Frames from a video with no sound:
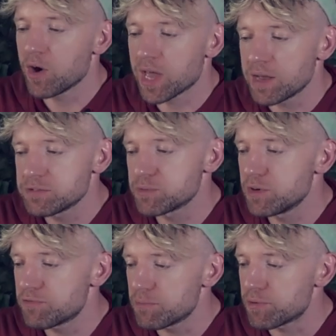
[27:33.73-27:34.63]
Okay, some
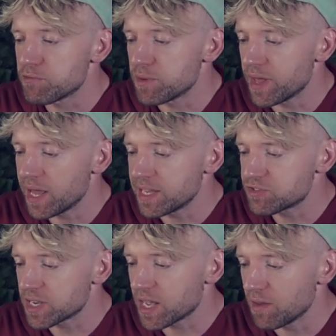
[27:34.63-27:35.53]
room for improvement there.
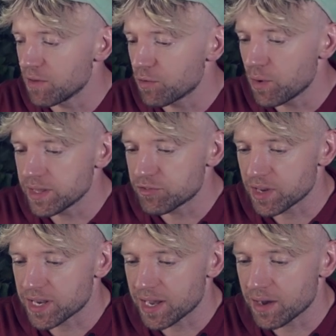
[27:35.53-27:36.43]
Let's check out another one. Let's
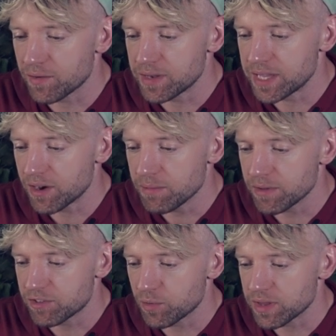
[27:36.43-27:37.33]
check out Neon.
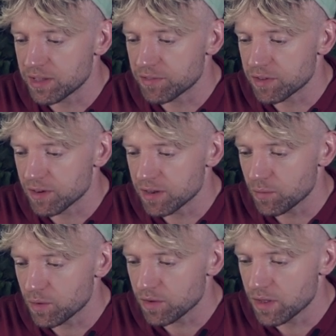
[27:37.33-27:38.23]
Let's see what they've done.